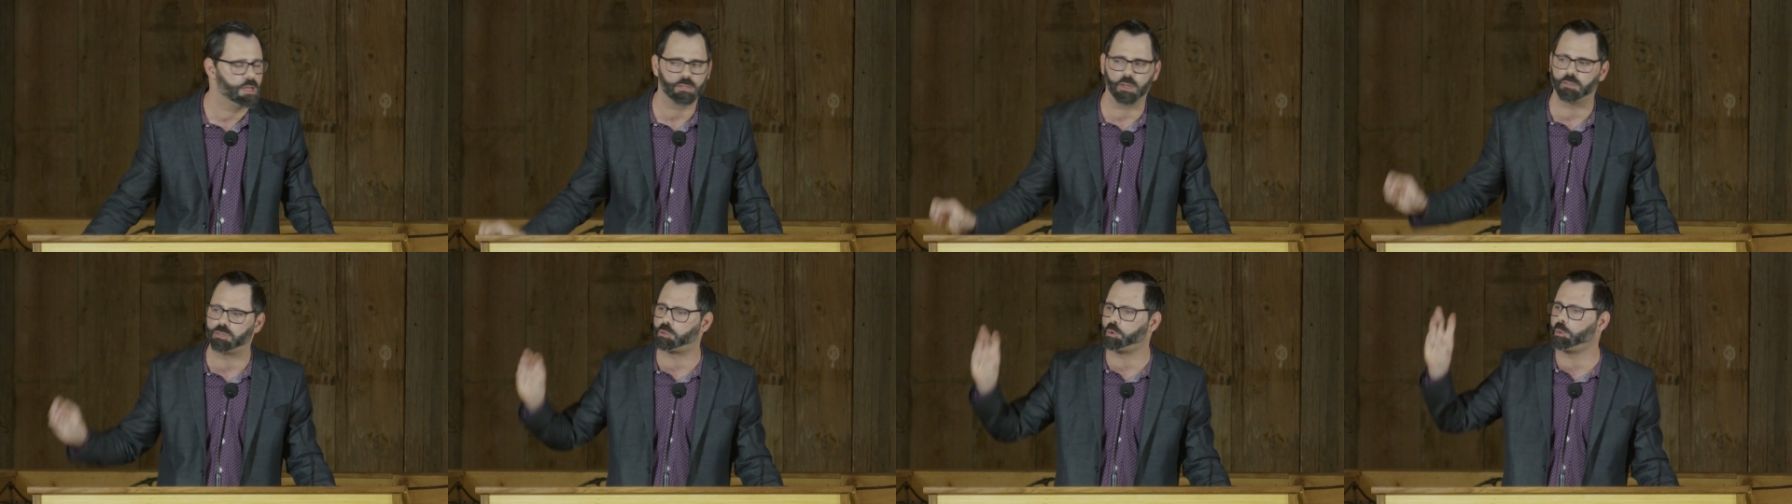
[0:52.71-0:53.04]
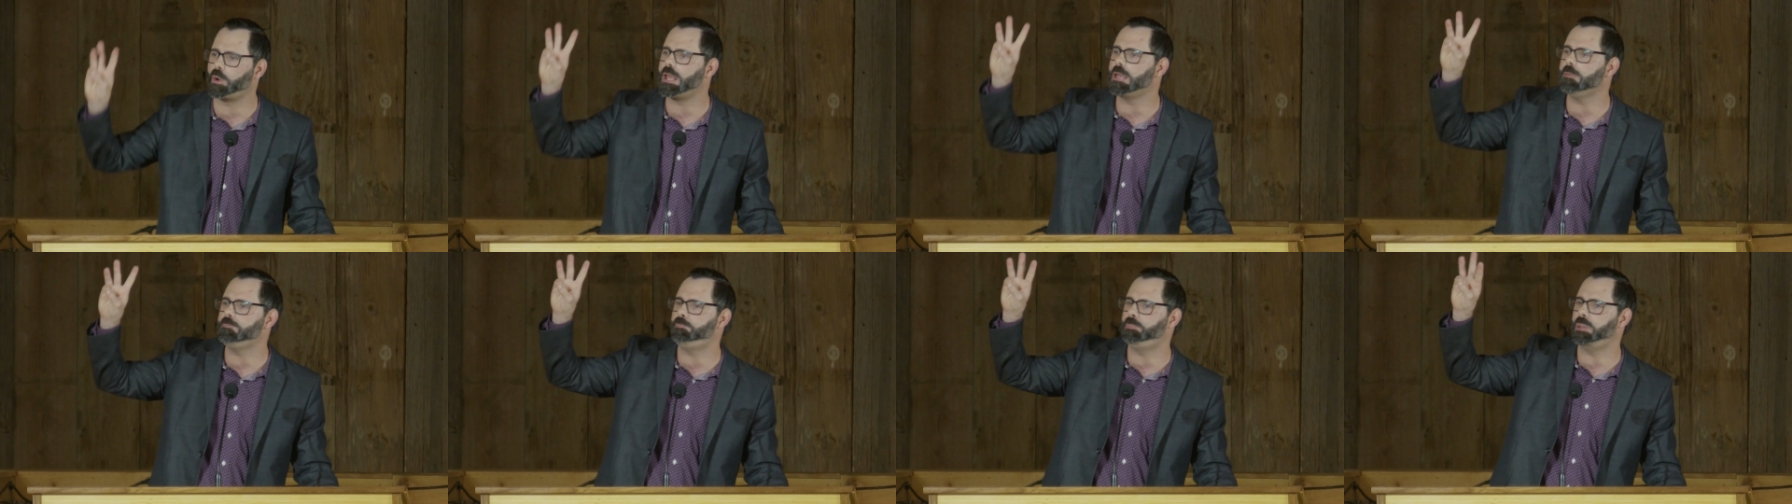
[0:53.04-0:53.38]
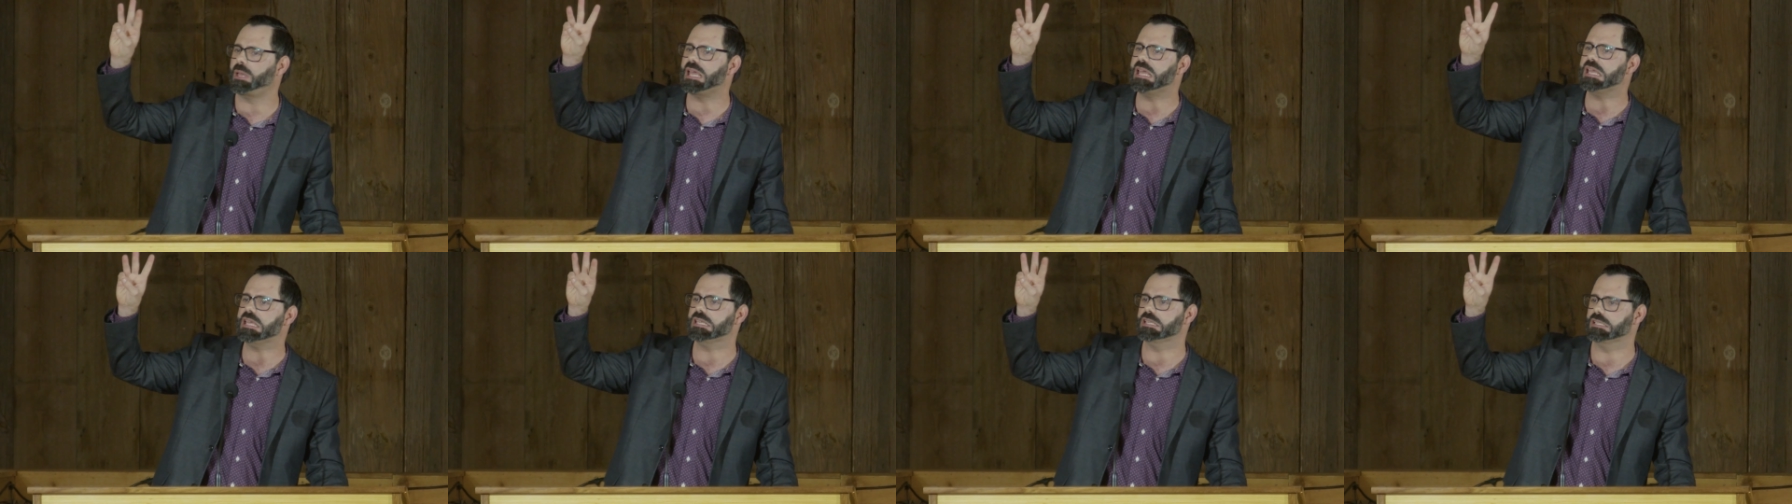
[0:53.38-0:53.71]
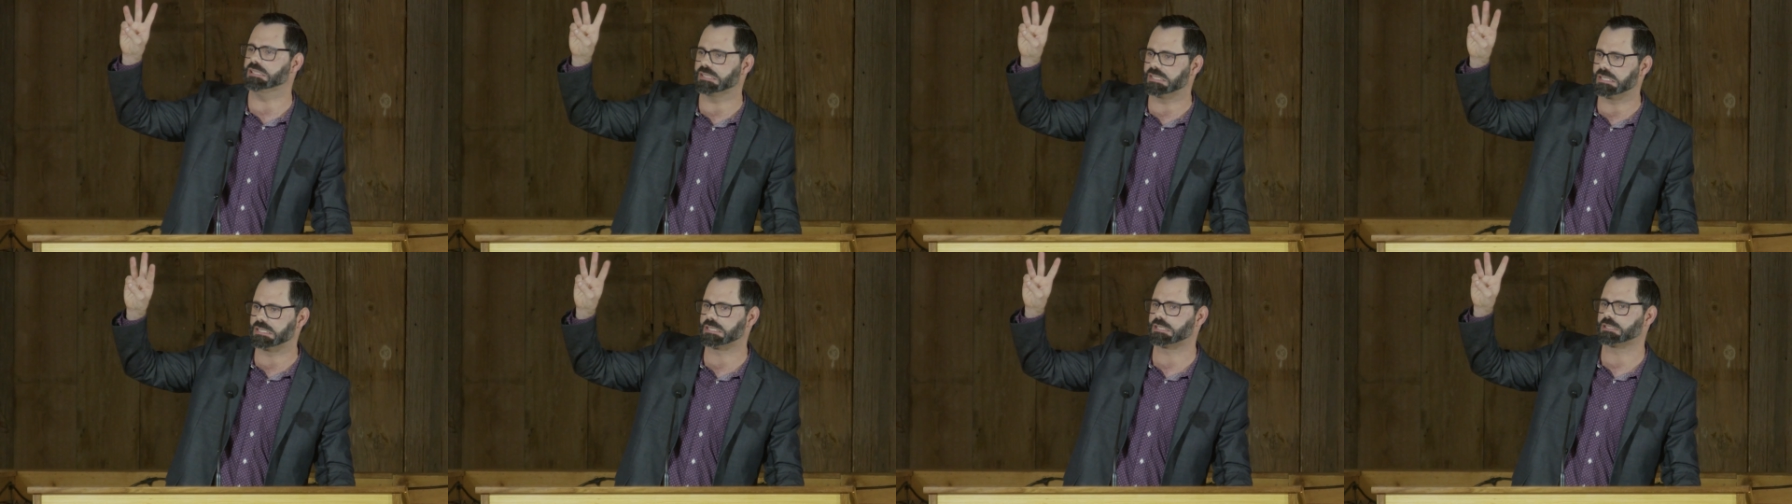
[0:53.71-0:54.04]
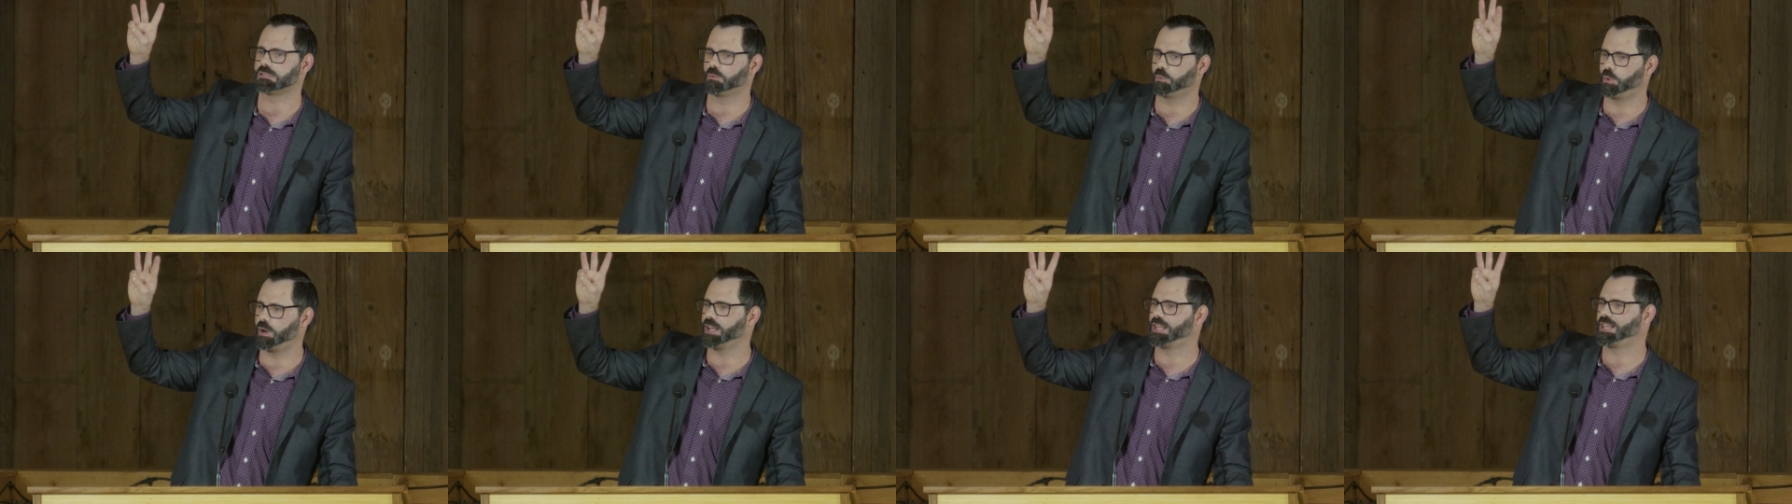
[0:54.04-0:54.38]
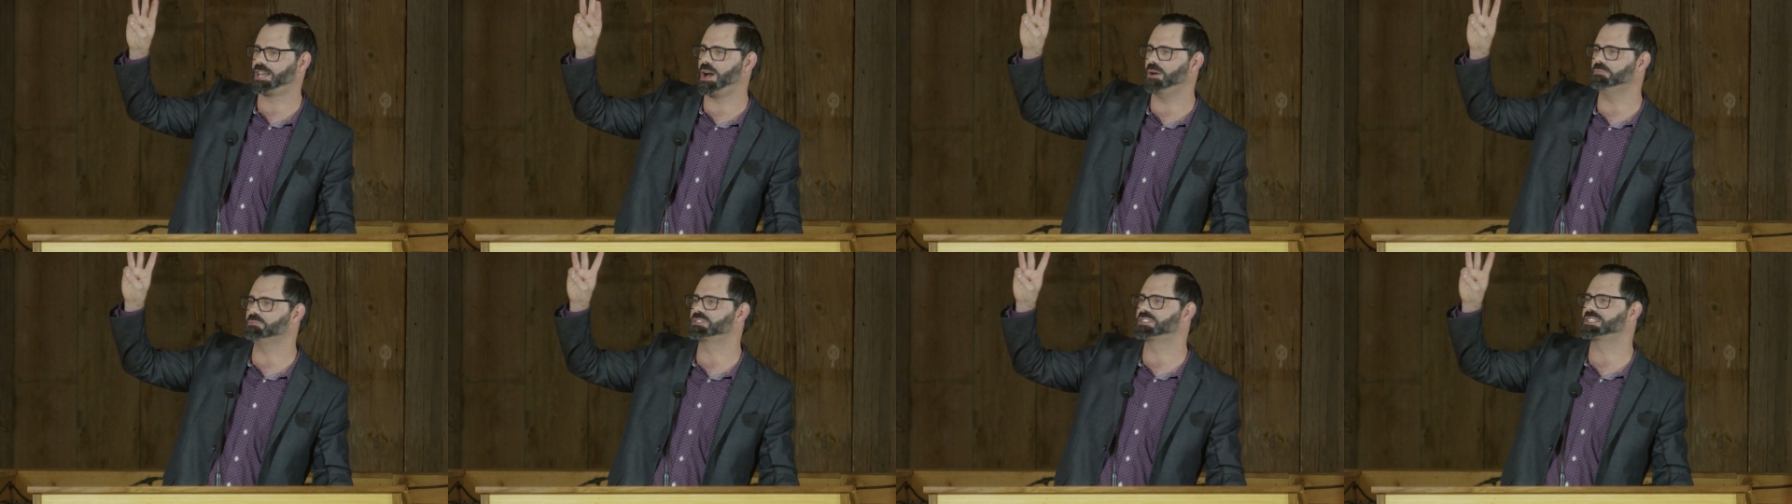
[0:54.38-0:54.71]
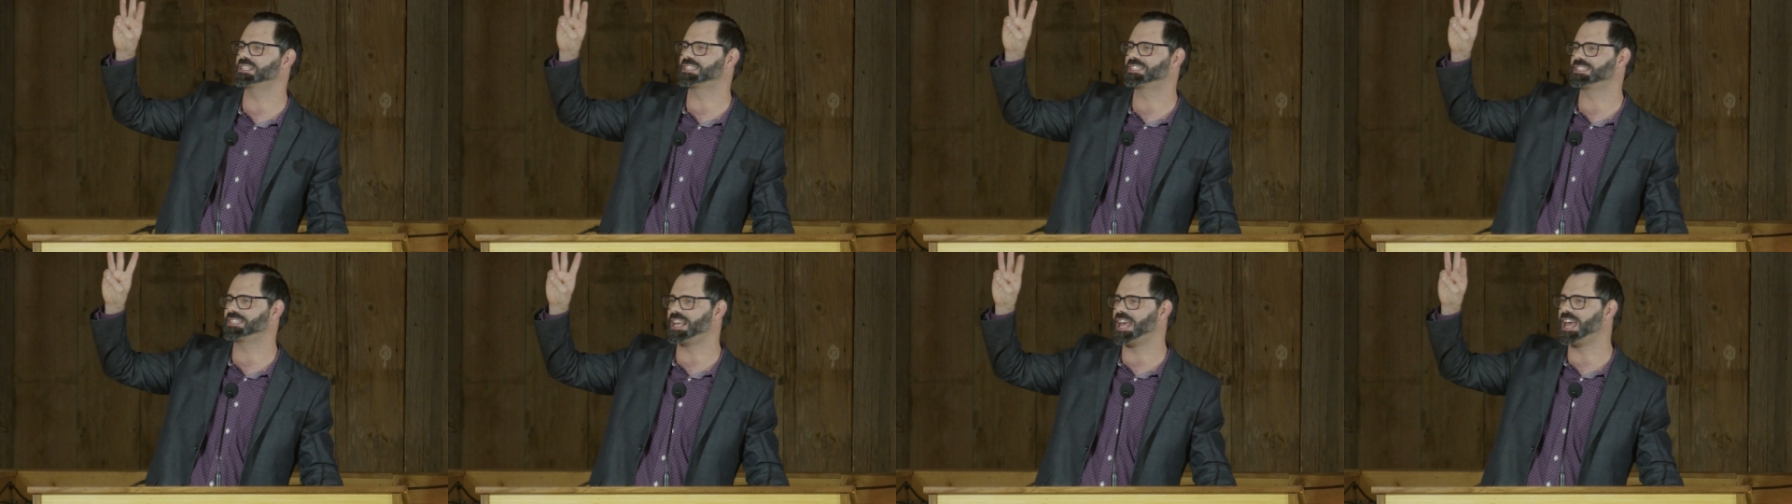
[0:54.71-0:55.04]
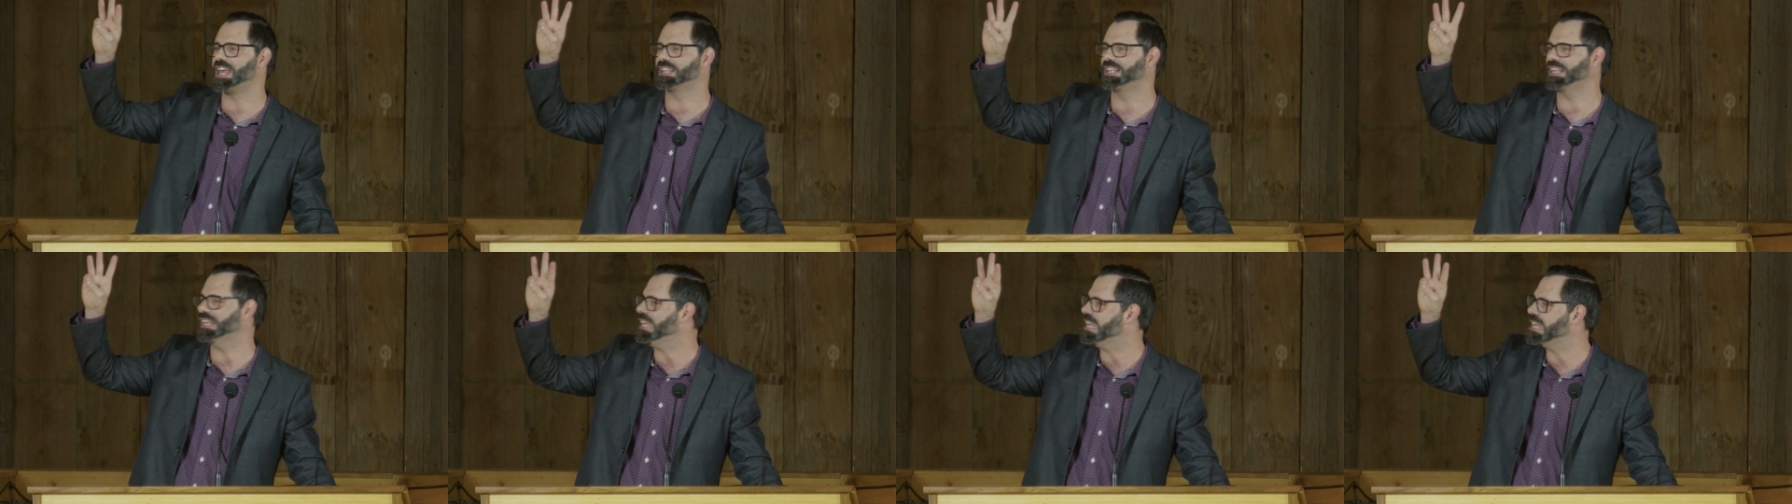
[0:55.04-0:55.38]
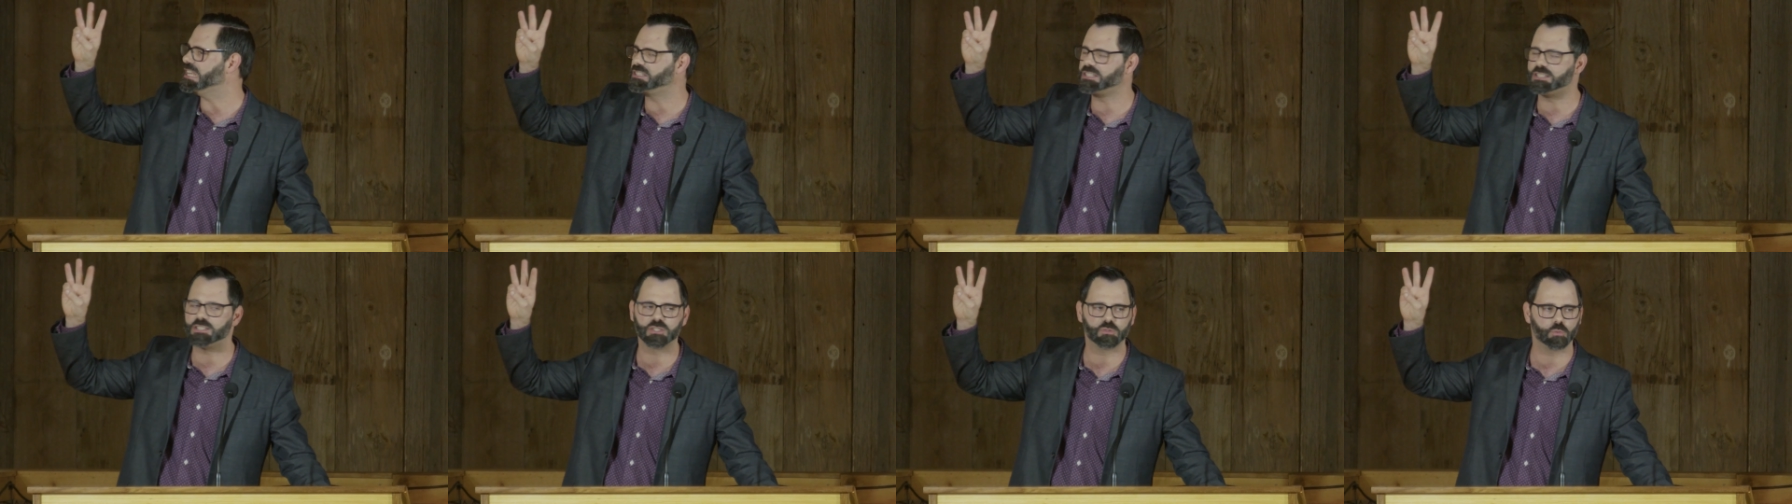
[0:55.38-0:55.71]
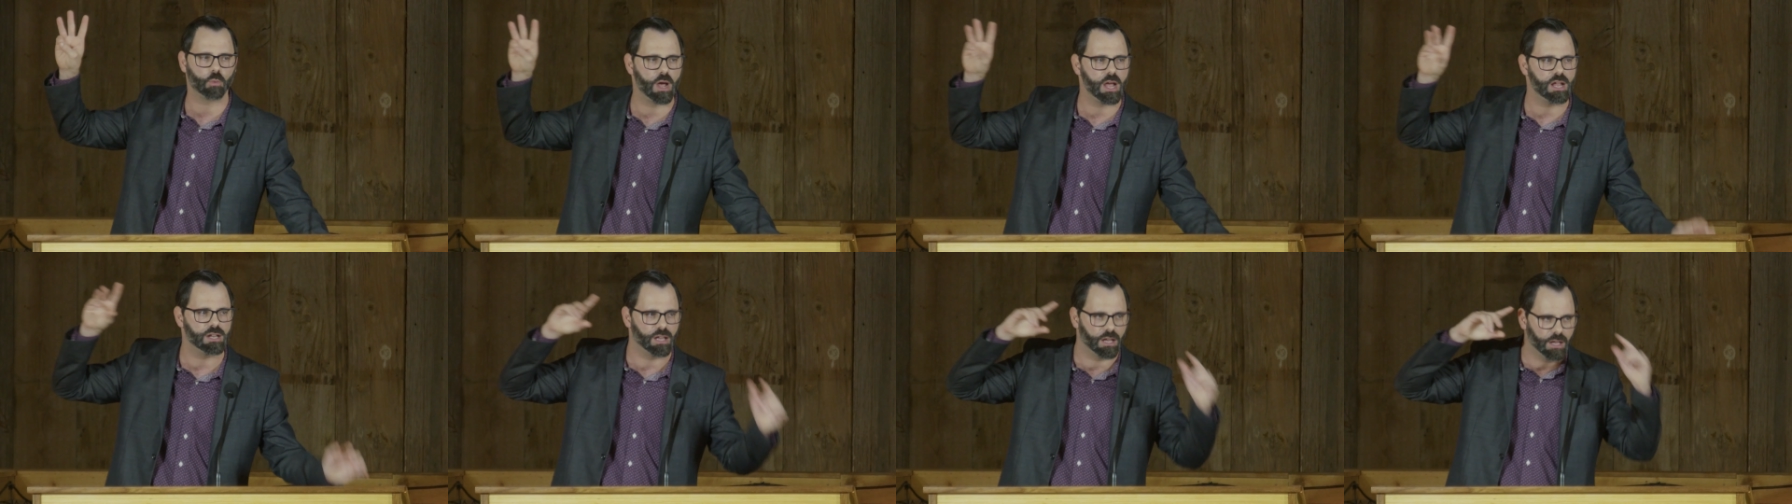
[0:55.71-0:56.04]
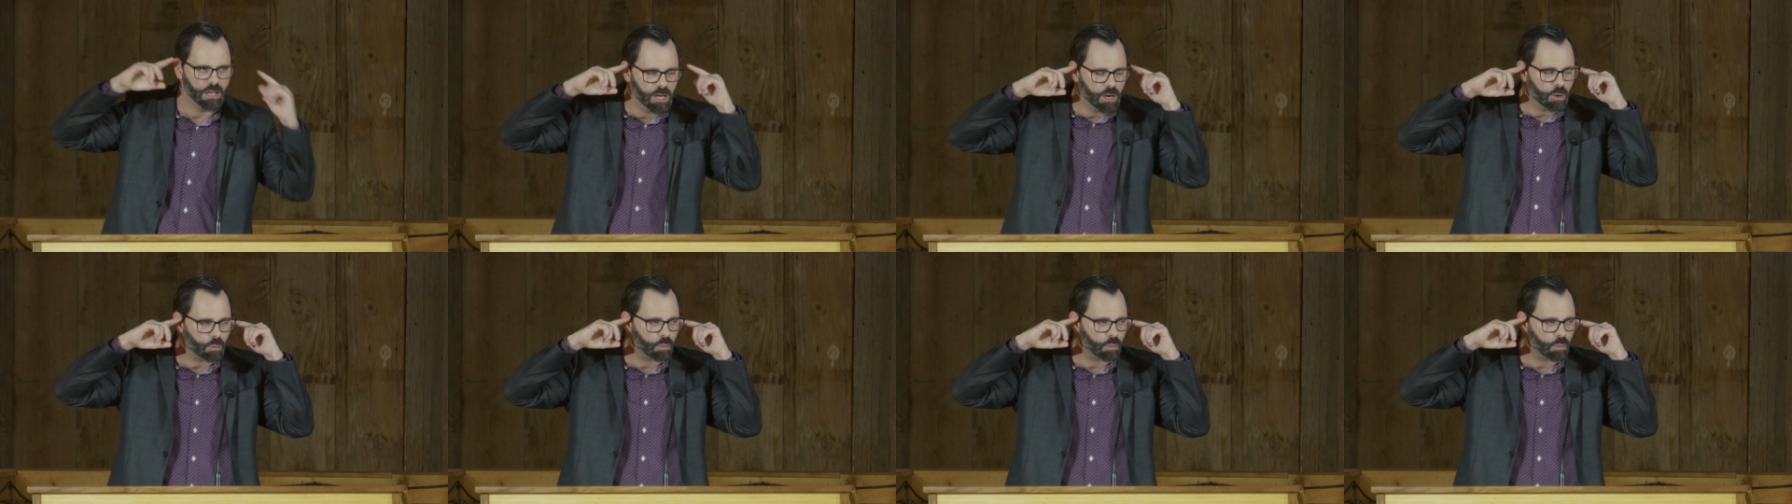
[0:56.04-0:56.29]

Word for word: The three P's when it comes to sin, the easiest way to